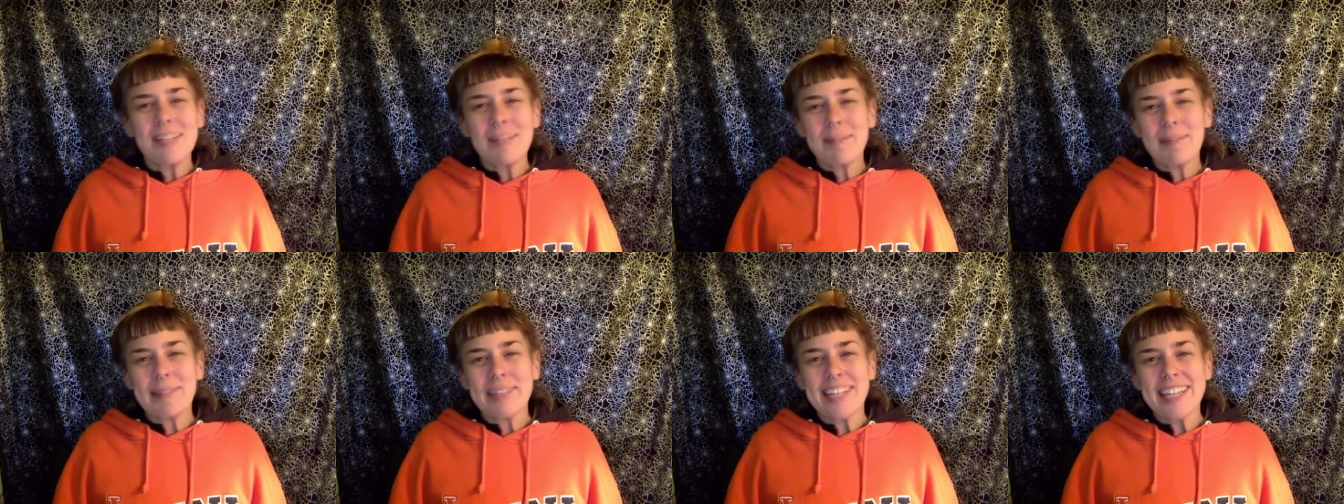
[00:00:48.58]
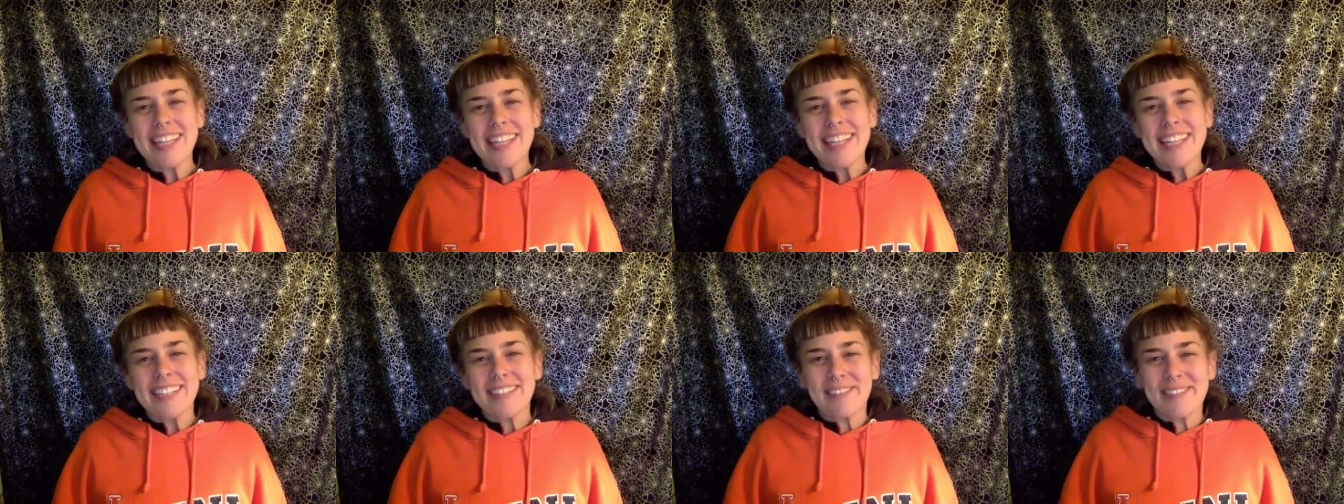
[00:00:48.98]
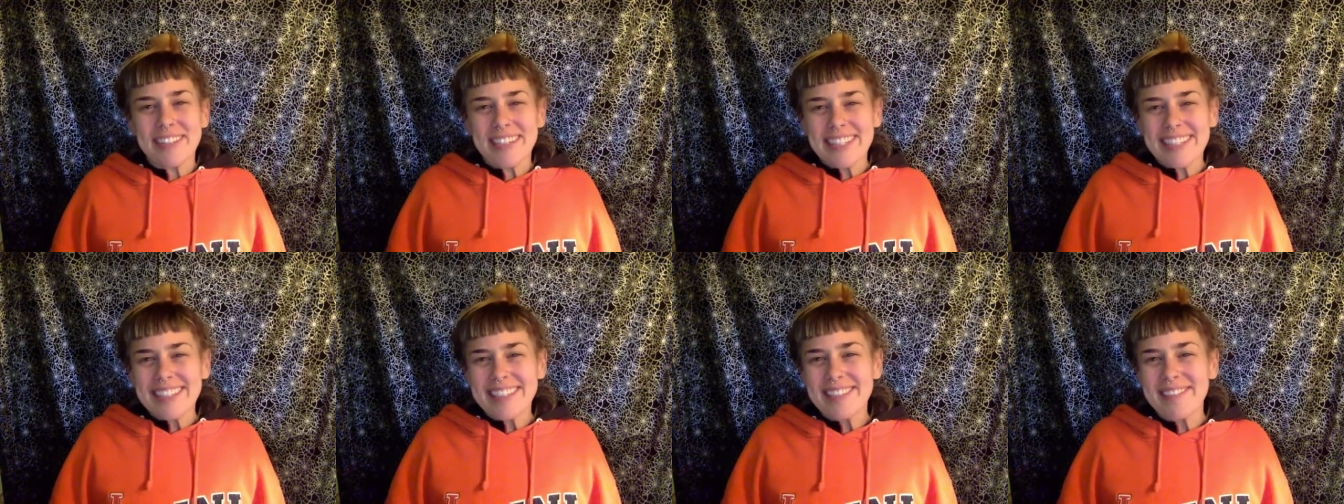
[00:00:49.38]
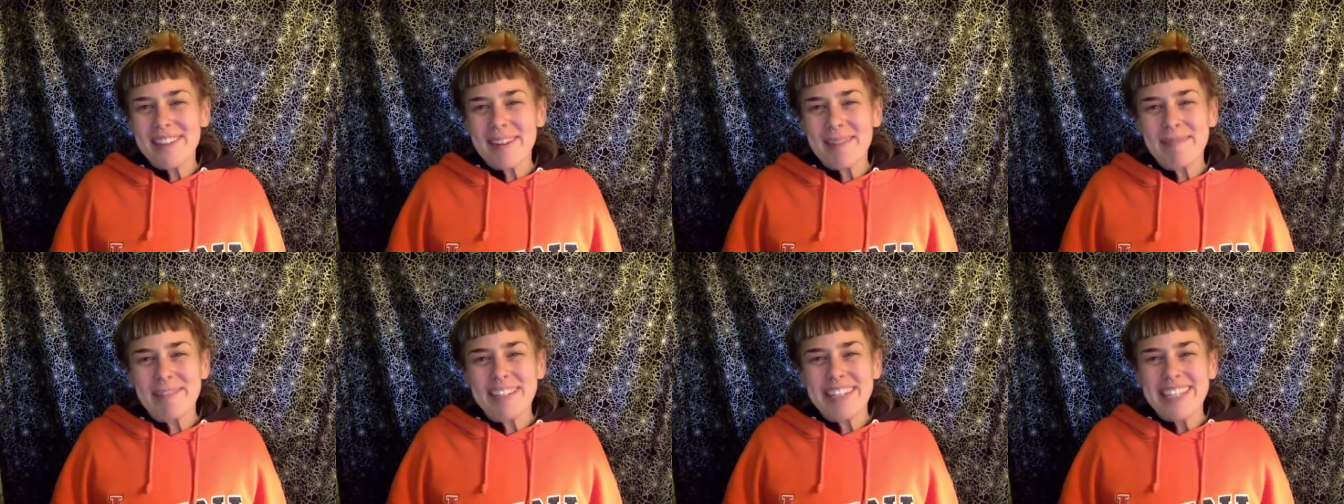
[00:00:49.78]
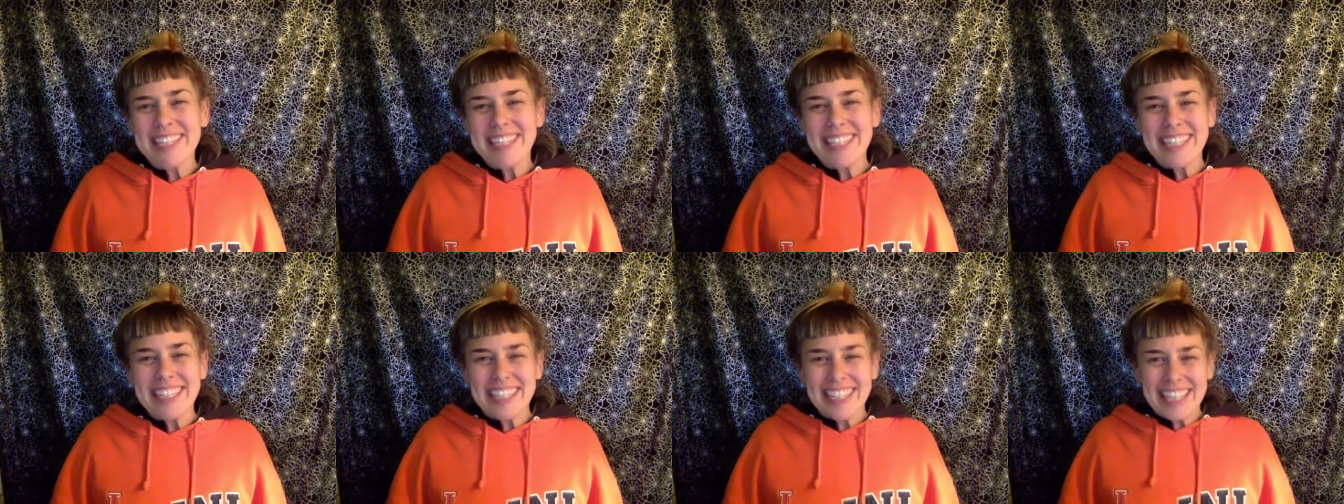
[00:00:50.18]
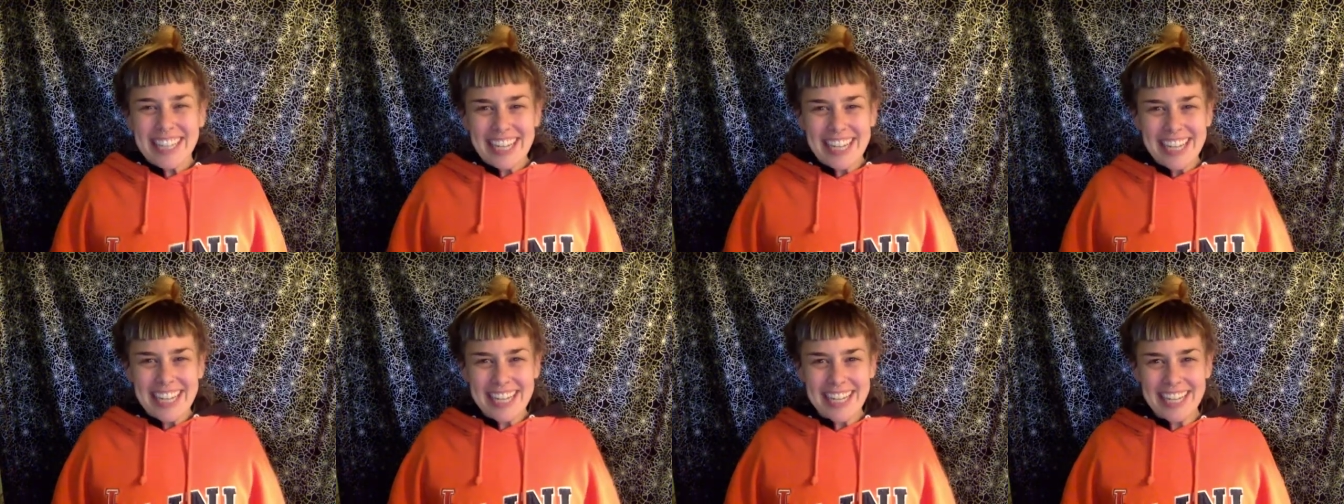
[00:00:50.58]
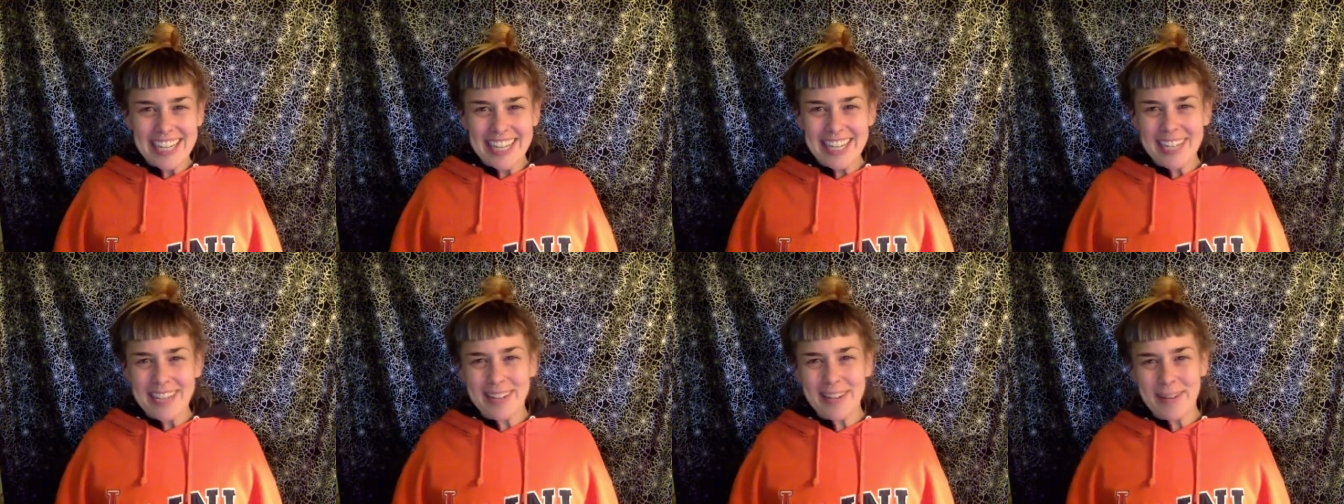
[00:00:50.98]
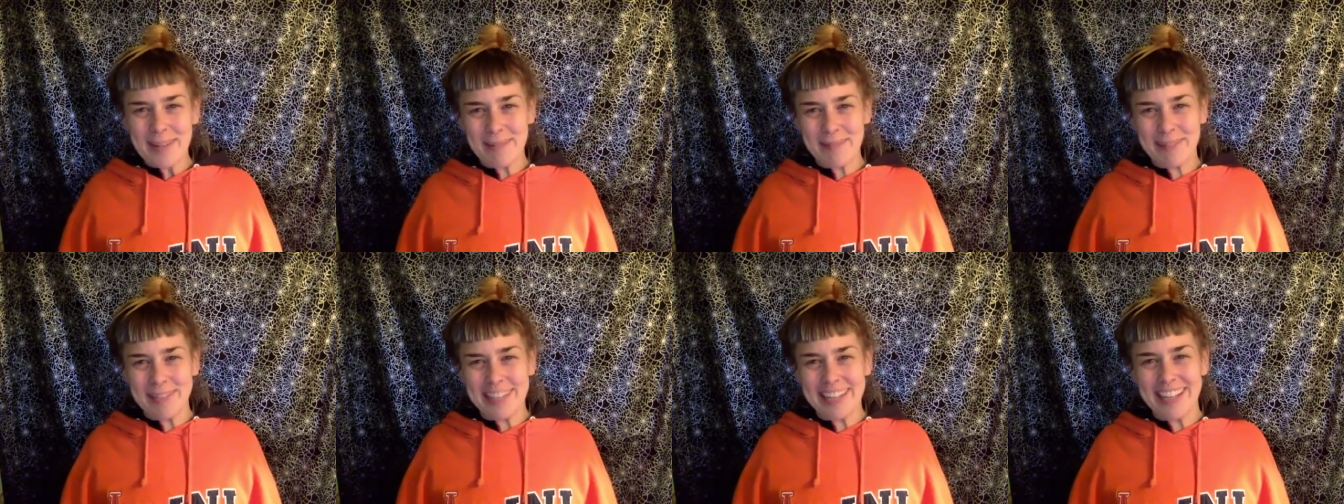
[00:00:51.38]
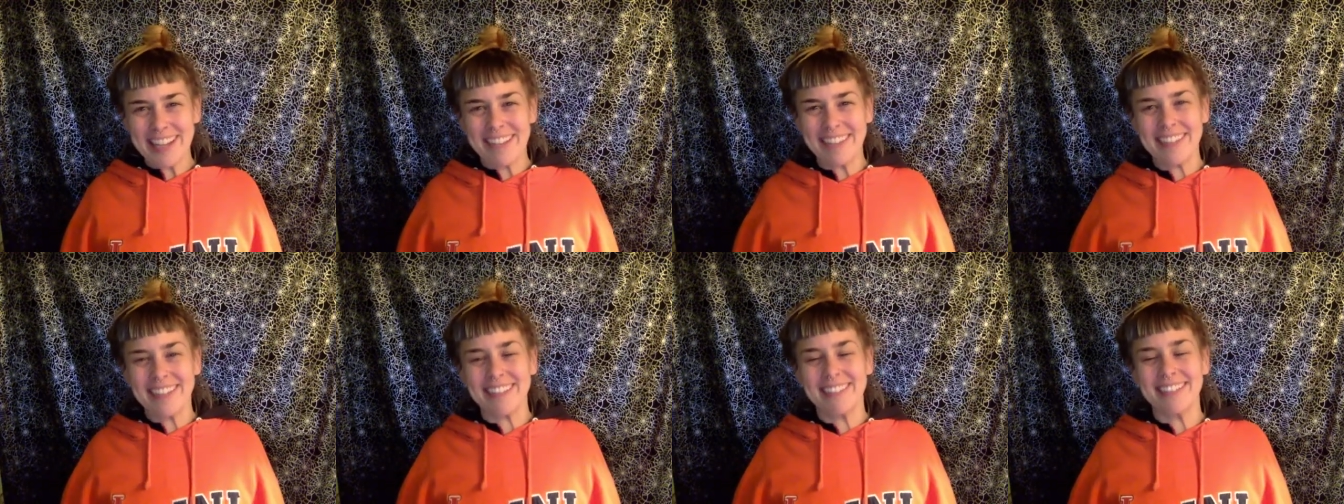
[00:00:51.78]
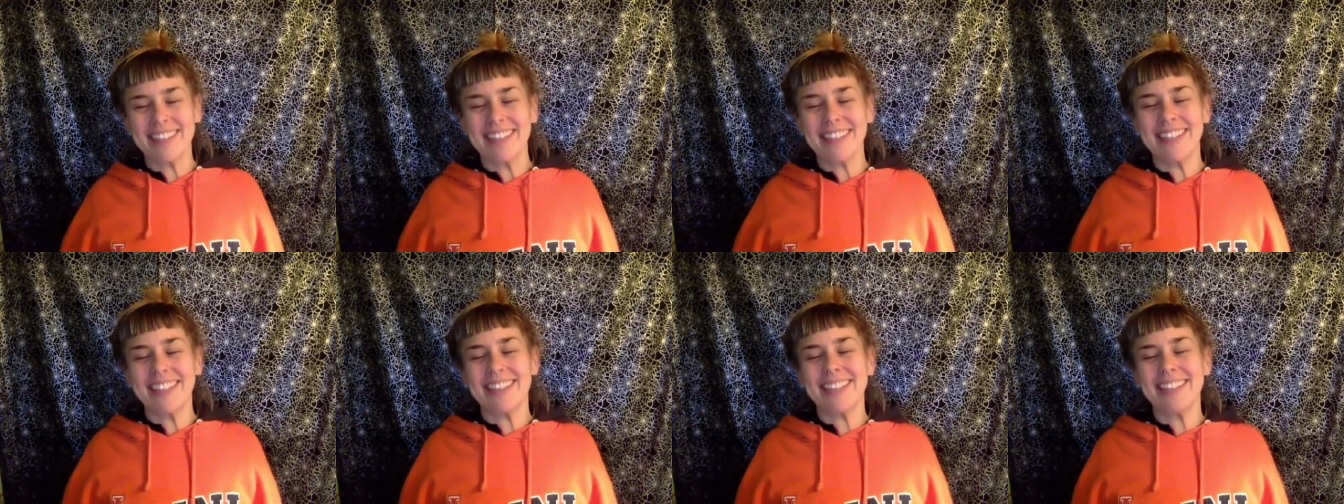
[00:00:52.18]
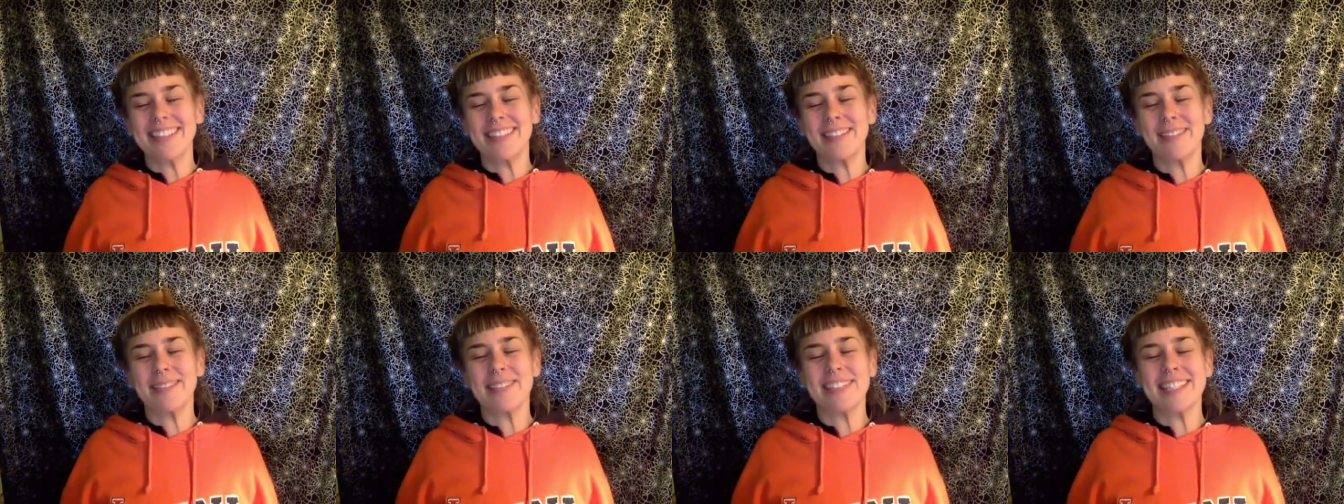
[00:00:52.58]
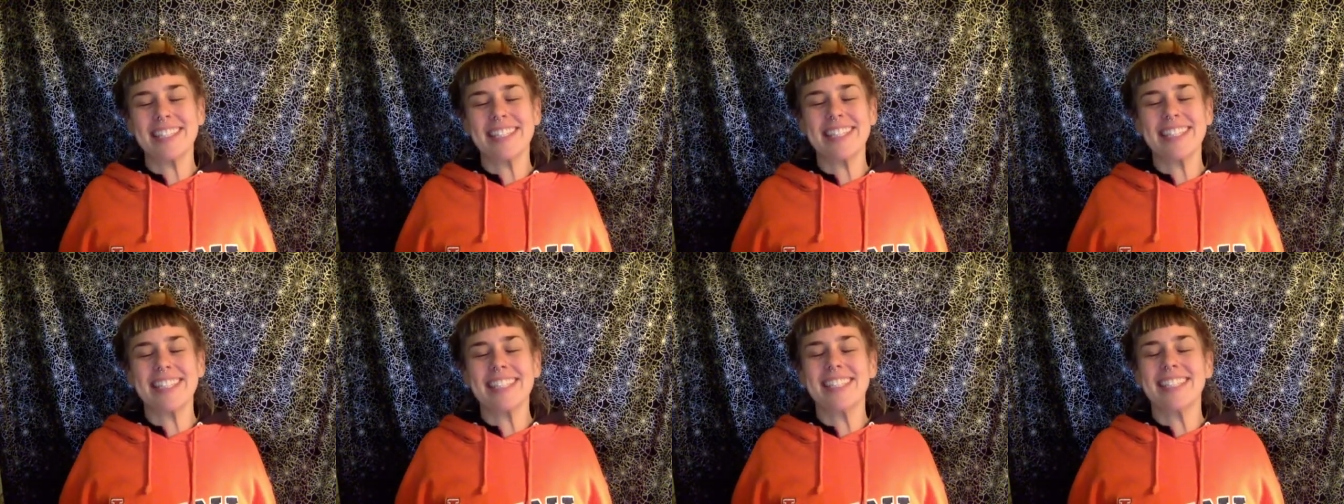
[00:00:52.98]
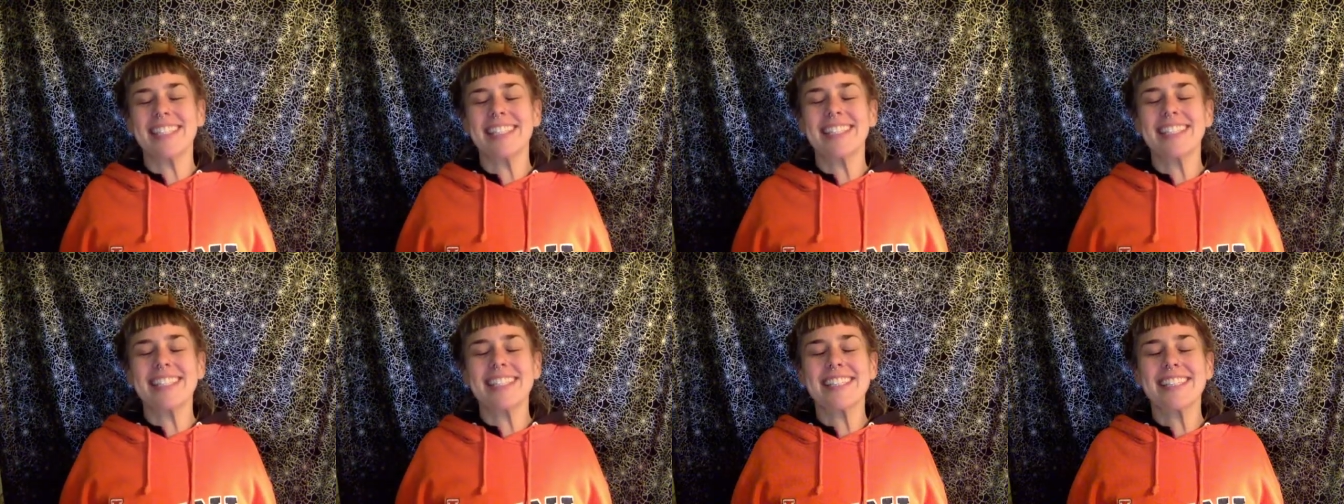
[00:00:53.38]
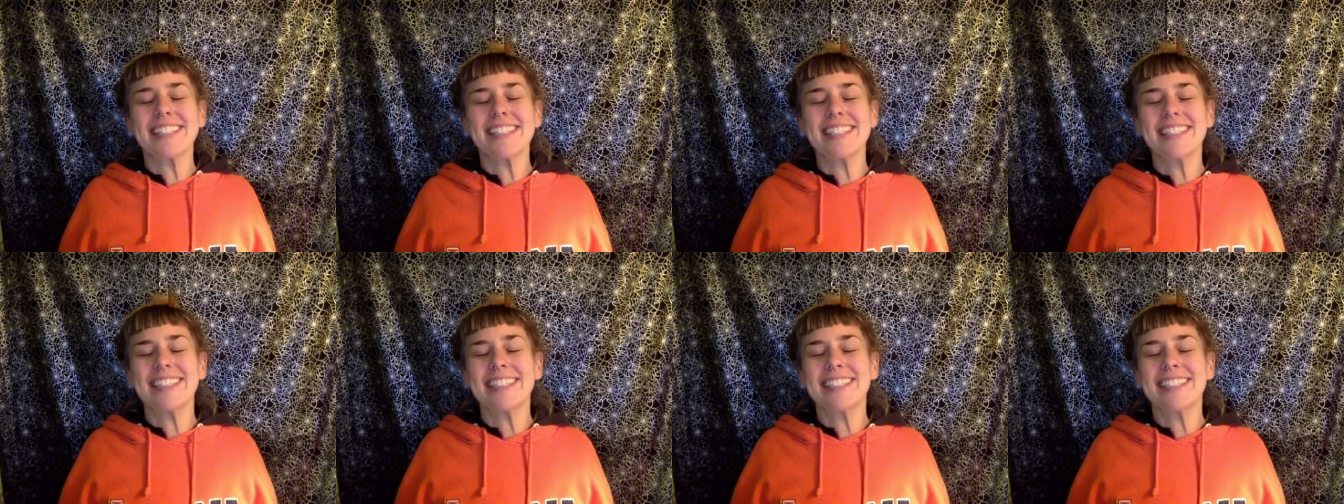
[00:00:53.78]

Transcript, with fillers: Breathe in and raise your vibration. Breathe out and release your resistance.